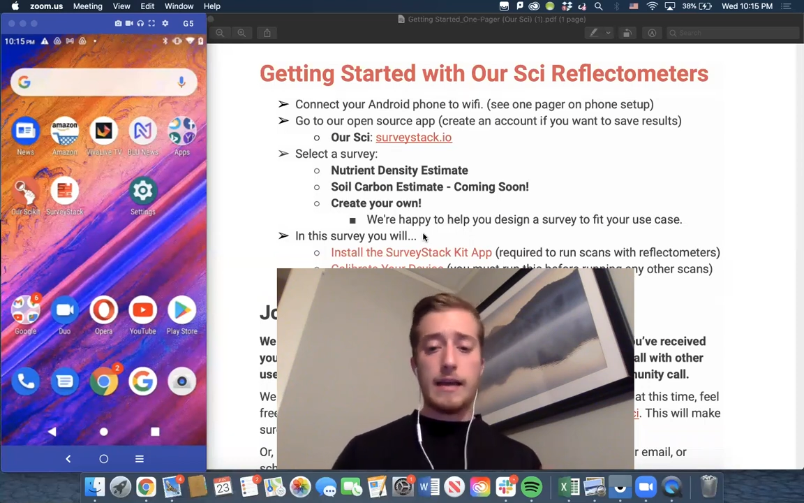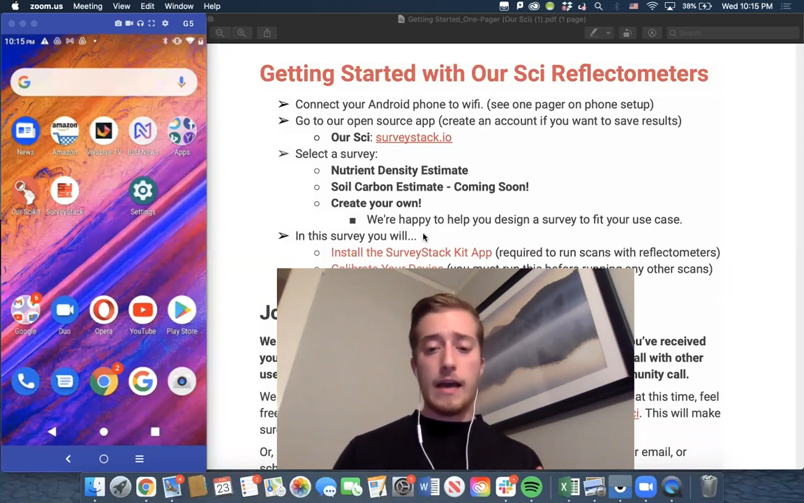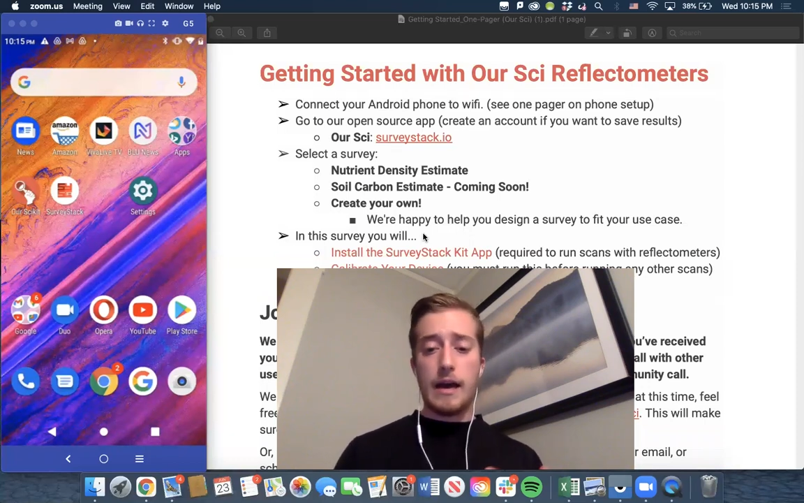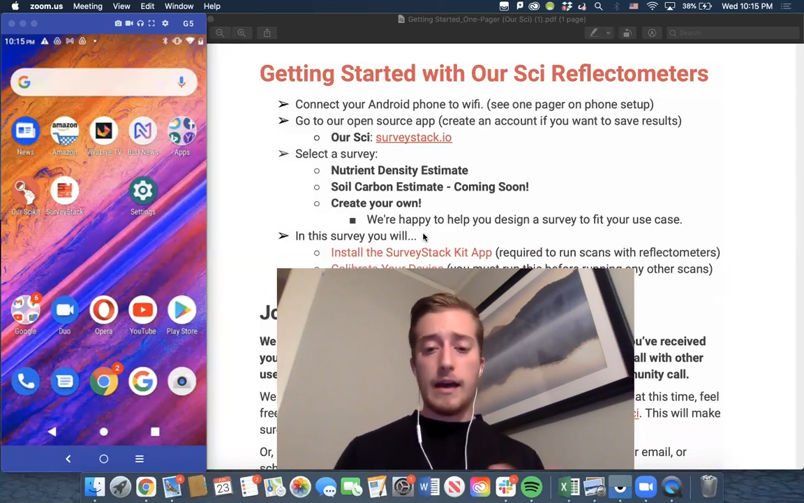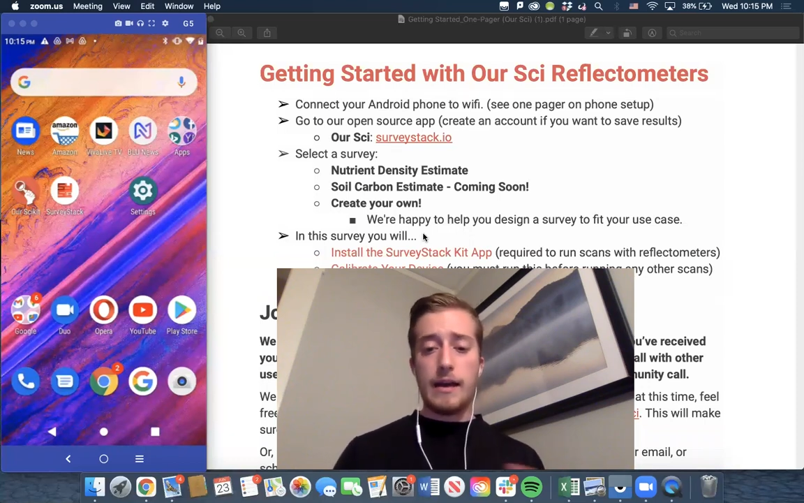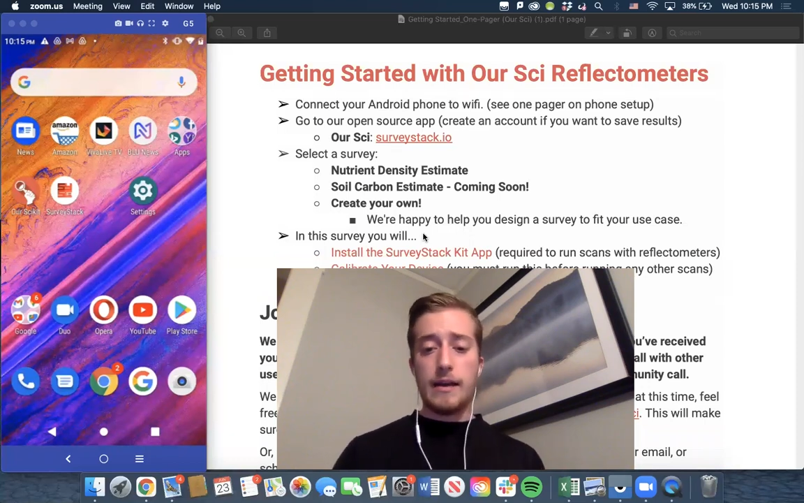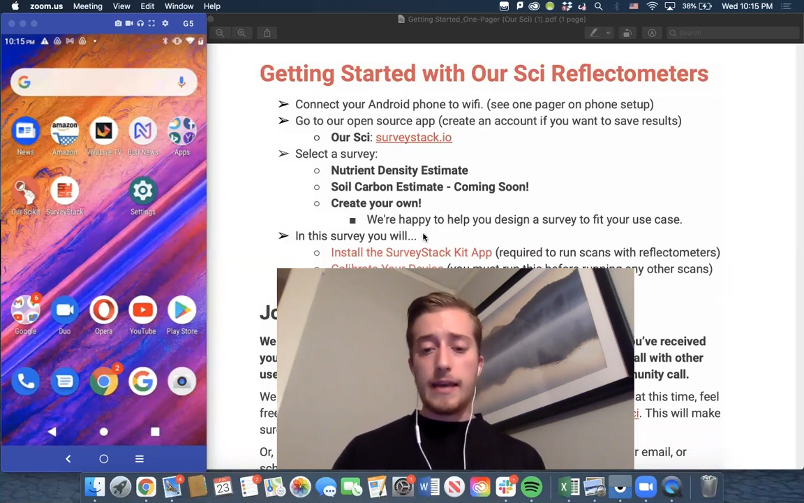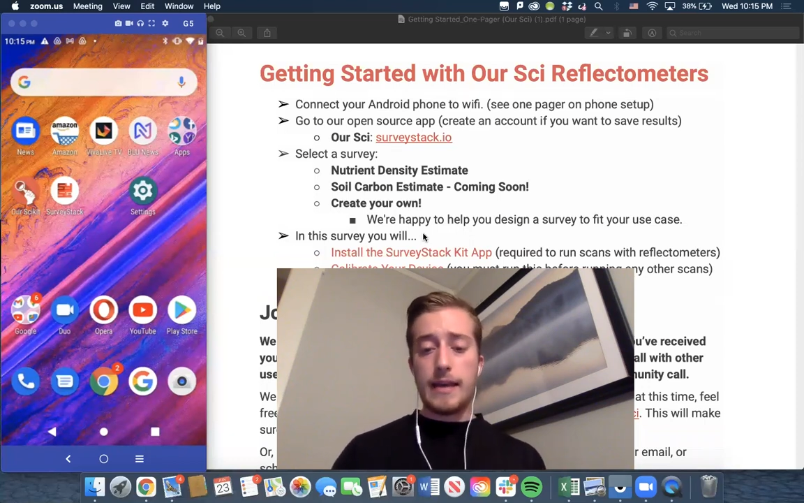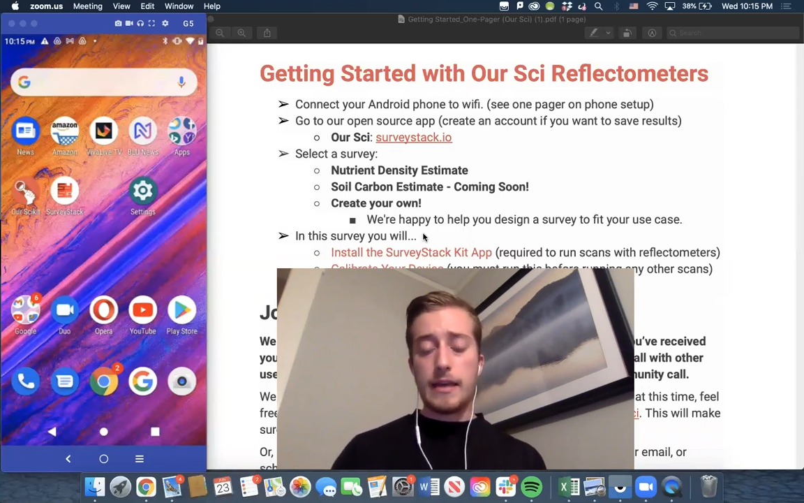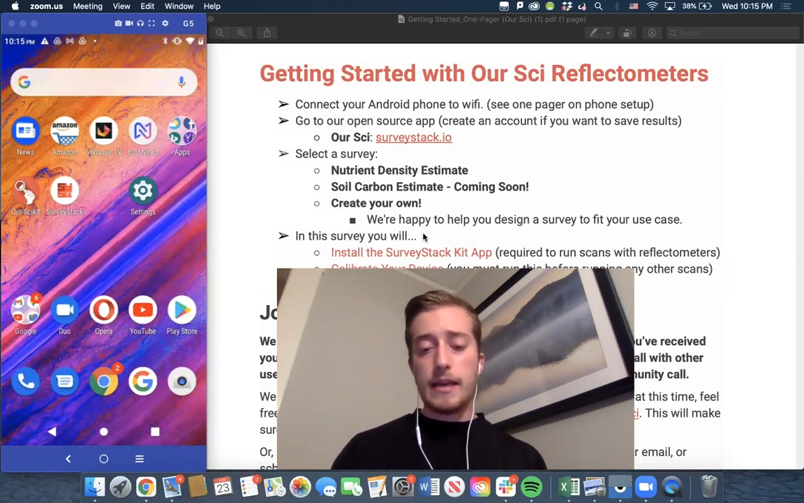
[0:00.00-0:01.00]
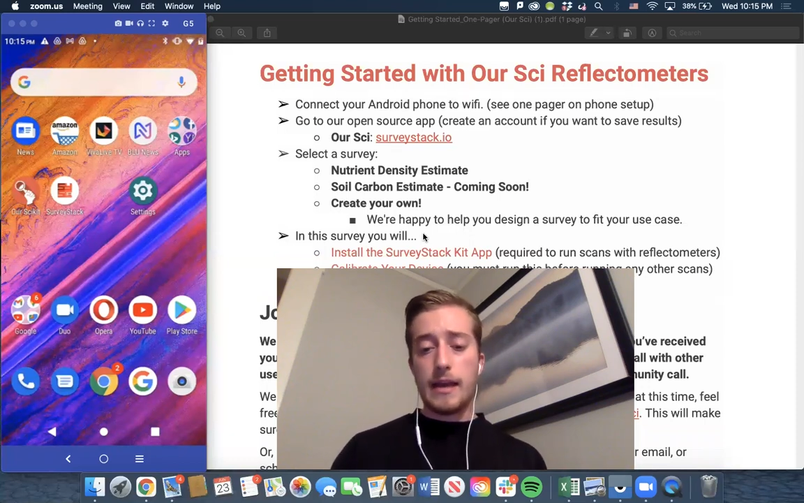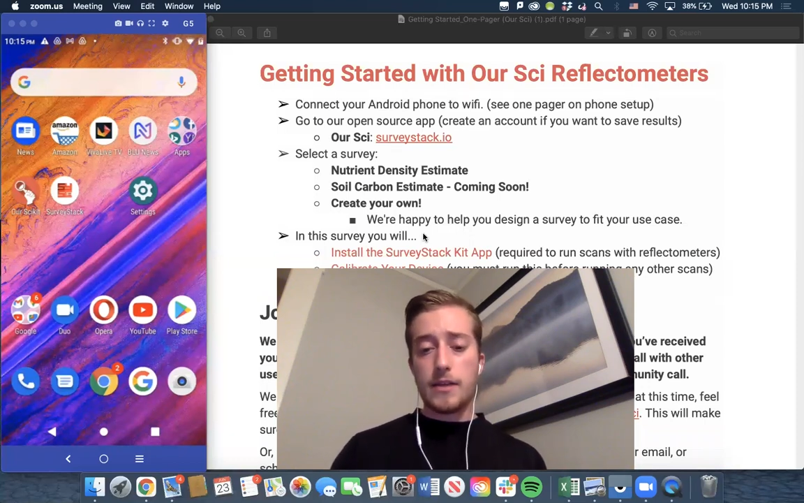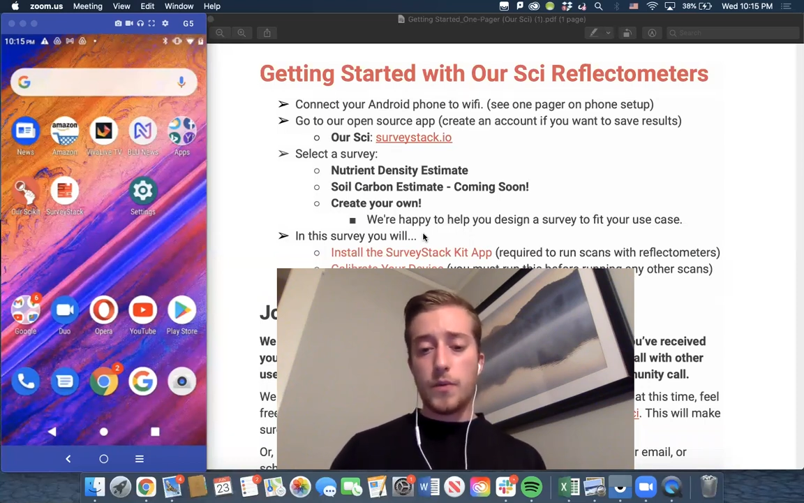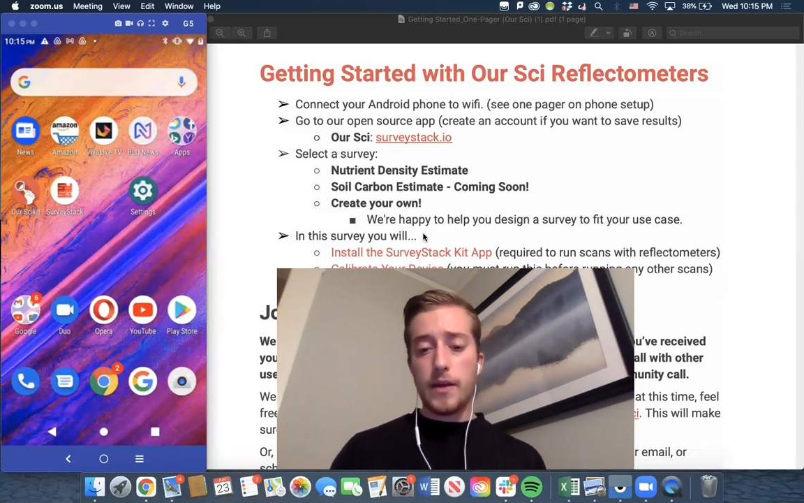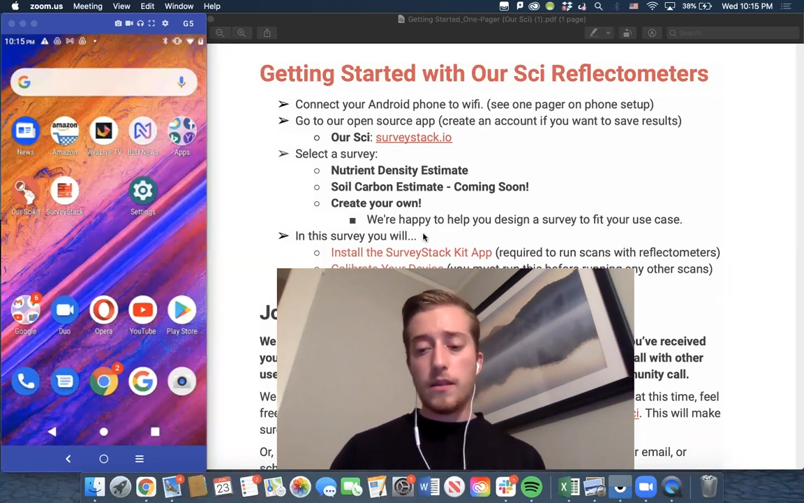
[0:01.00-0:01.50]
can
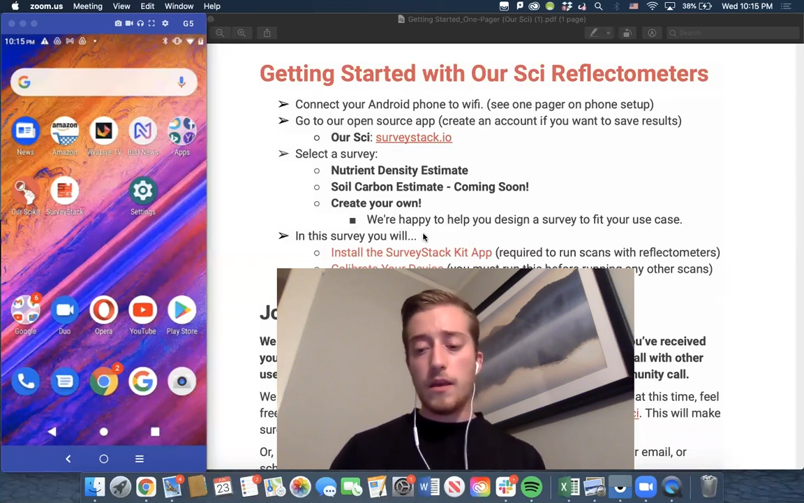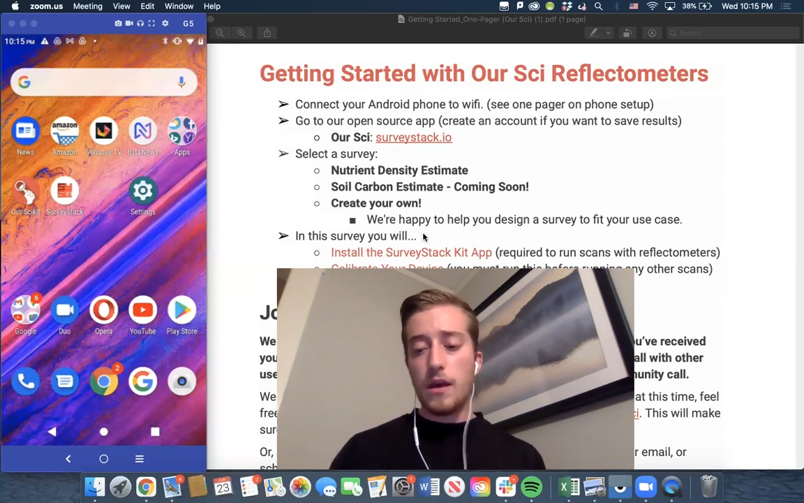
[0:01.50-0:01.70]
connect with